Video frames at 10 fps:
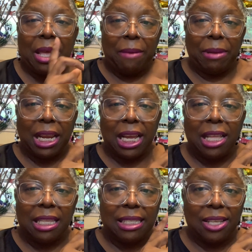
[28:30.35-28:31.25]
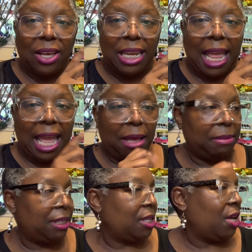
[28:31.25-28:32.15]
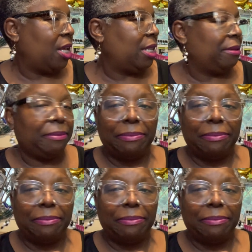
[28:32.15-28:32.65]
But I got this on Amazon.